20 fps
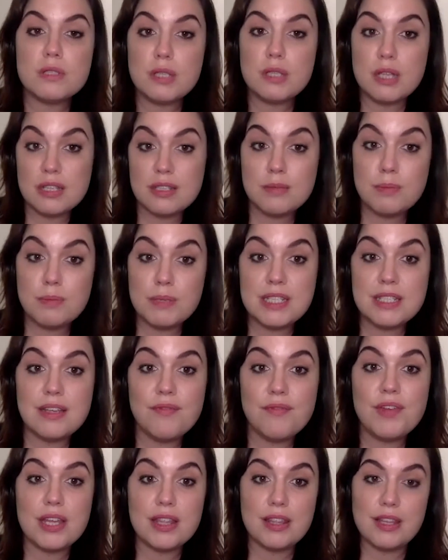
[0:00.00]
a
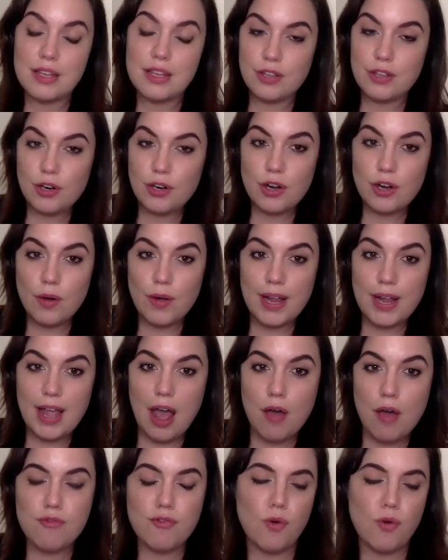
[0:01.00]
specific thing that you're going
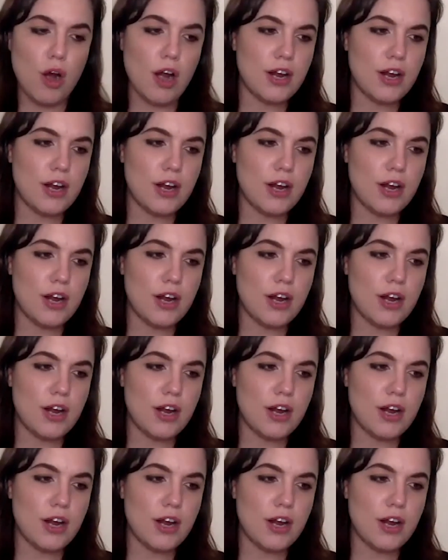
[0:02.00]
out for,